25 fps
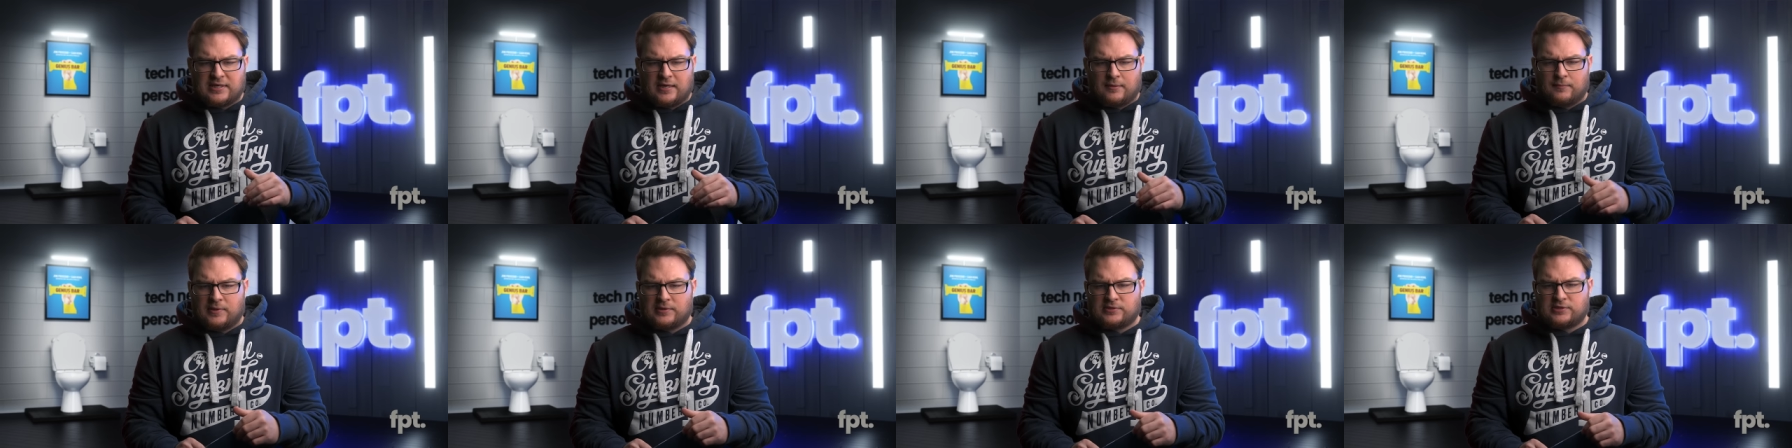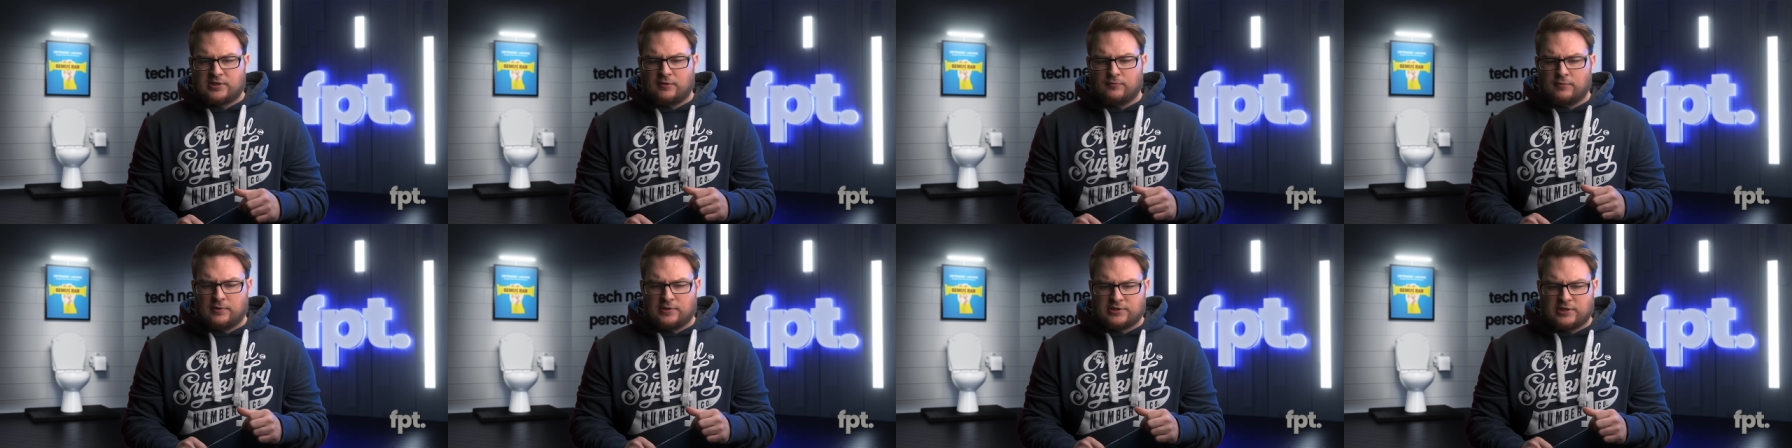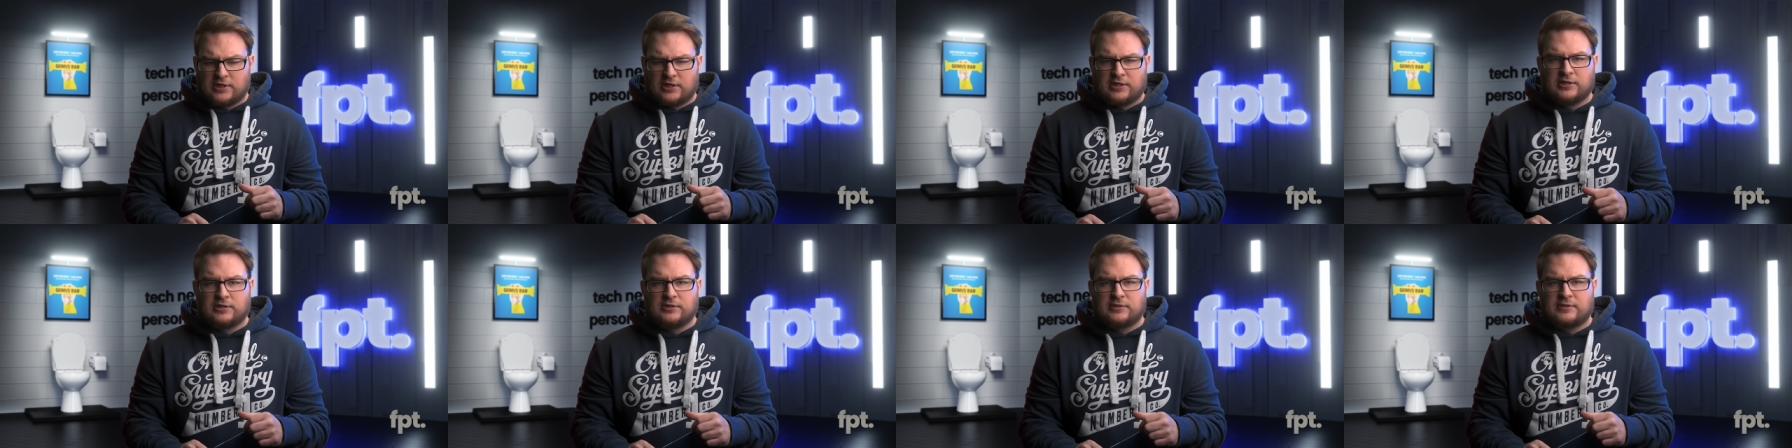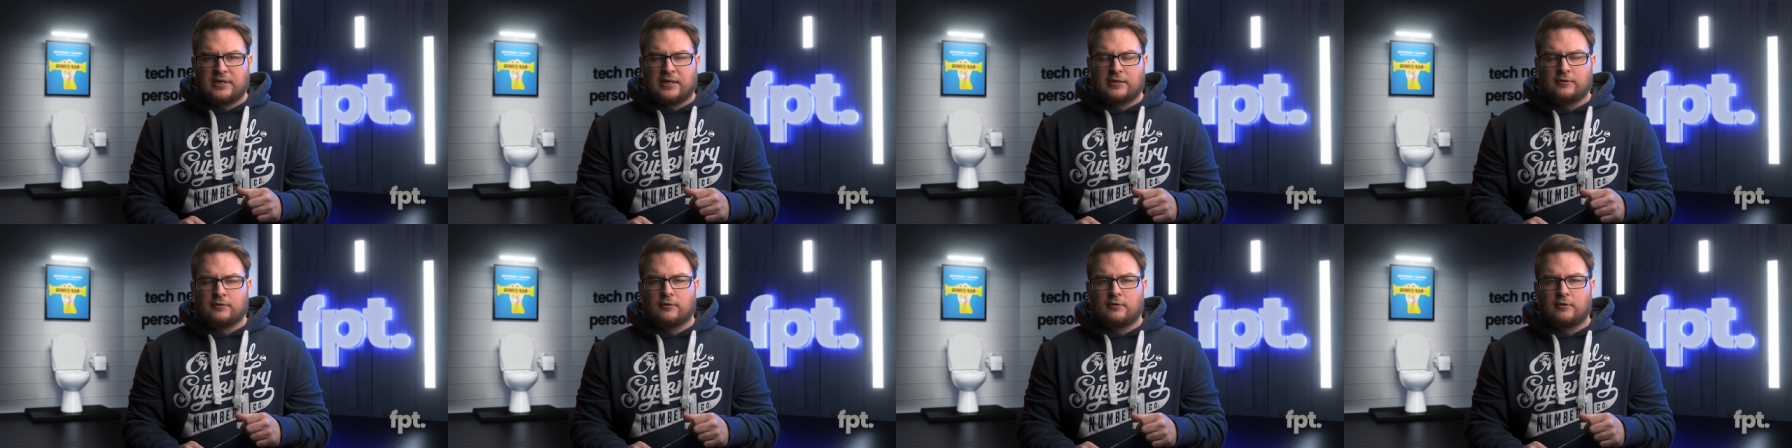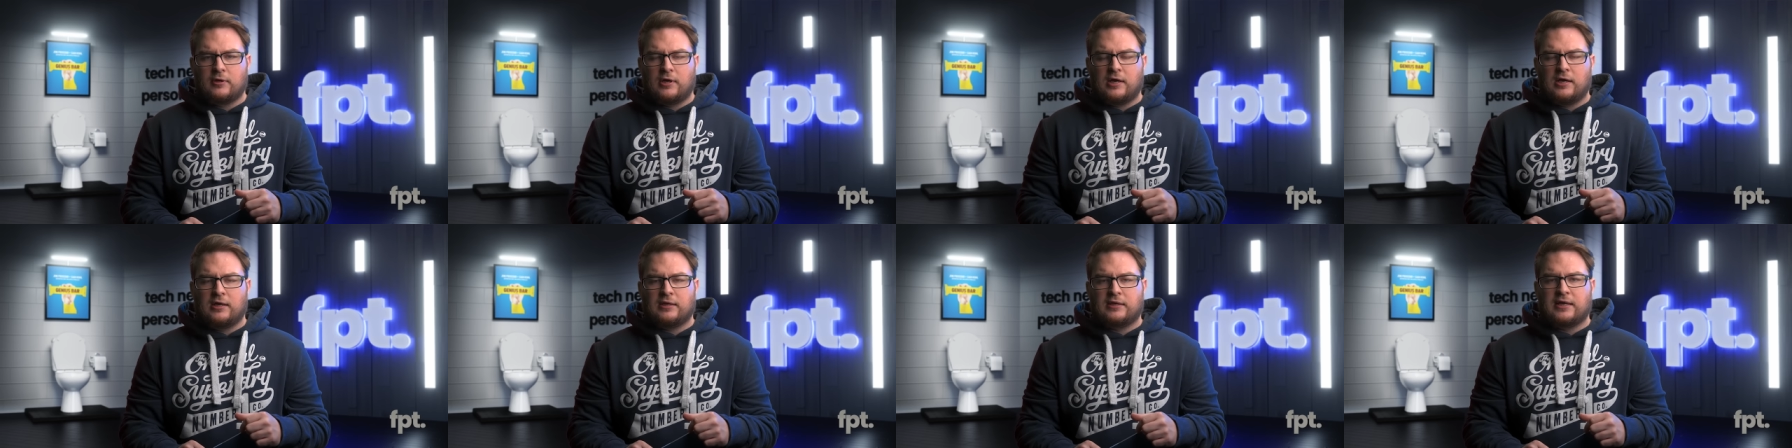how much I wish I could download
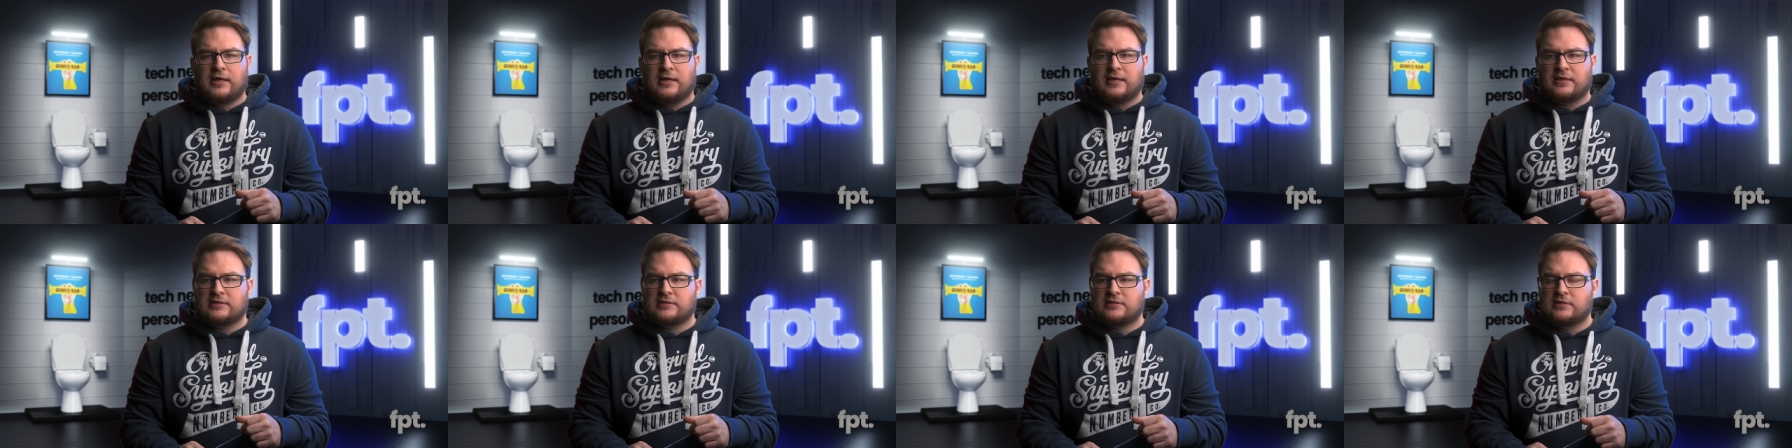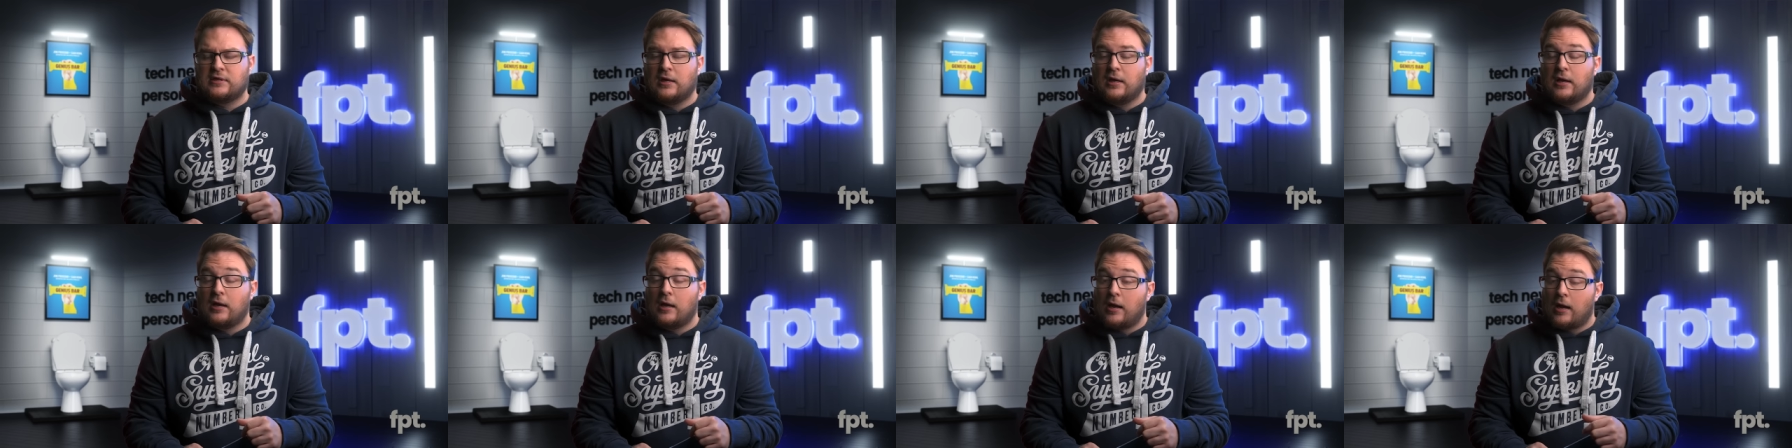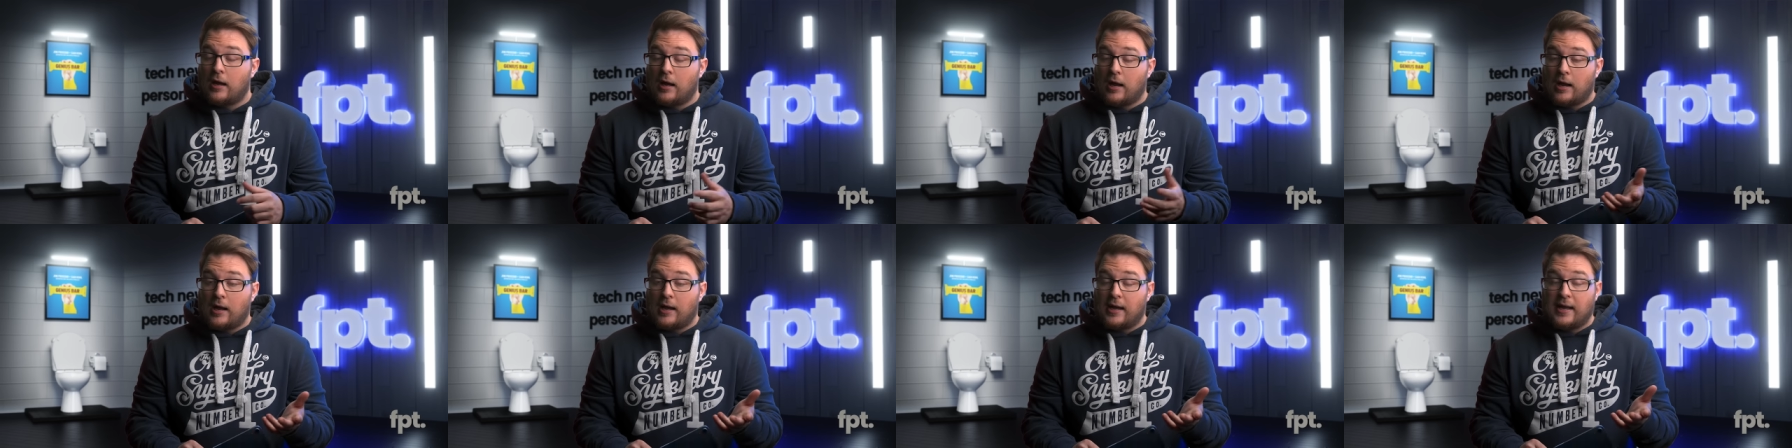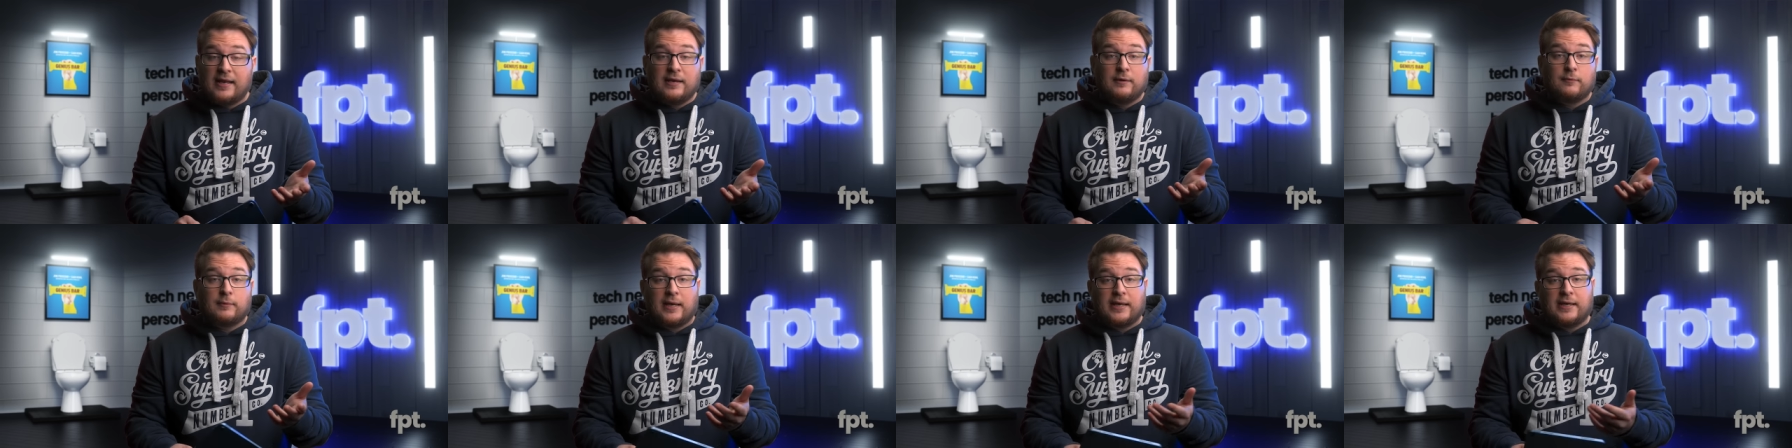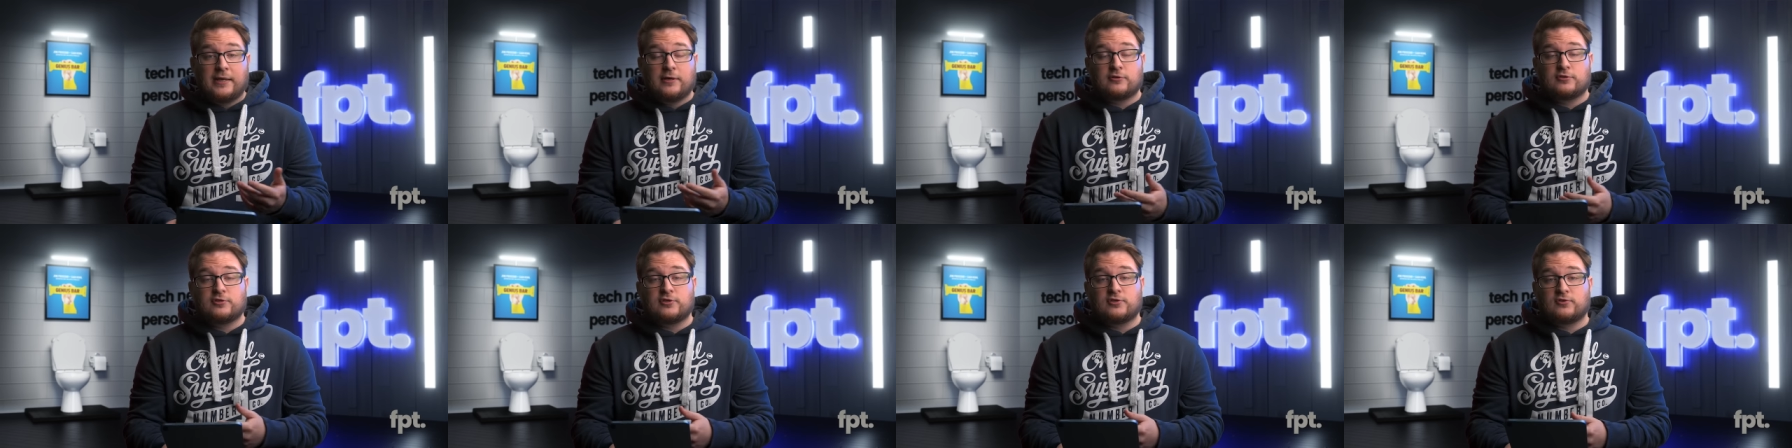hotcakes. Uh, anyway,
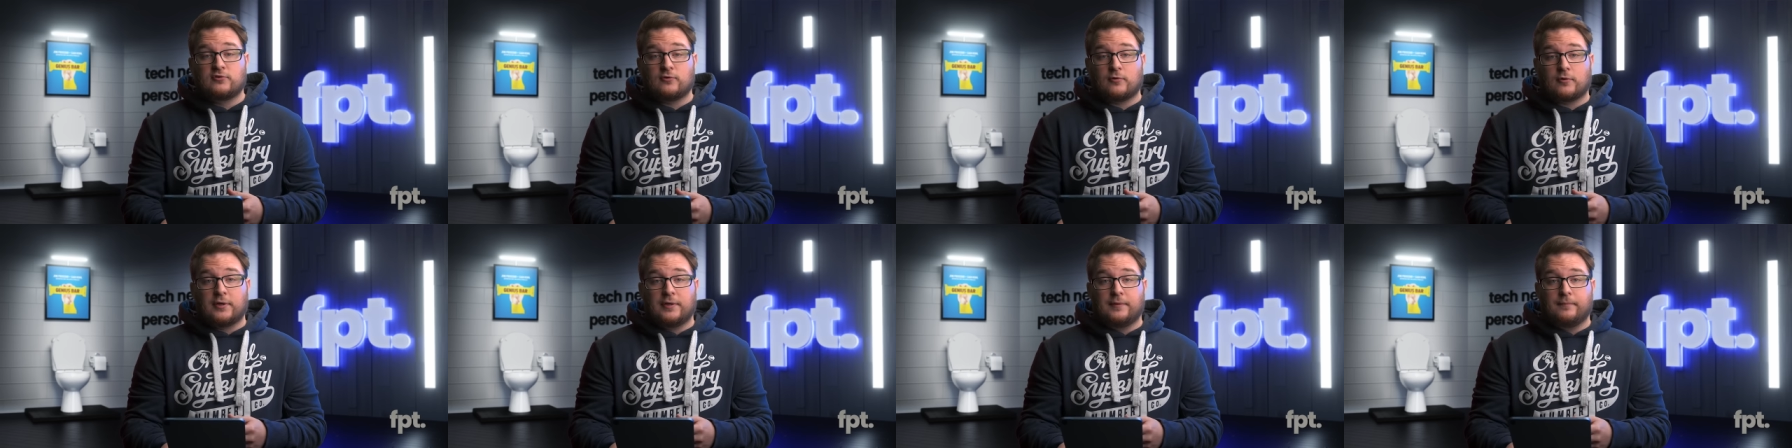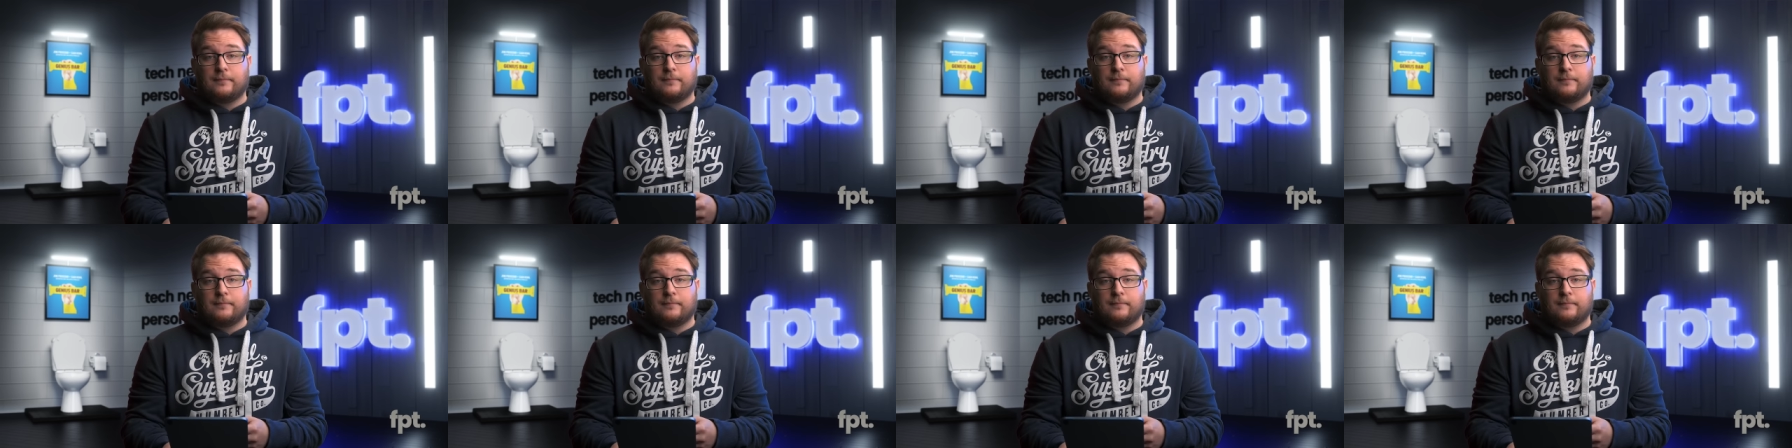here's the story.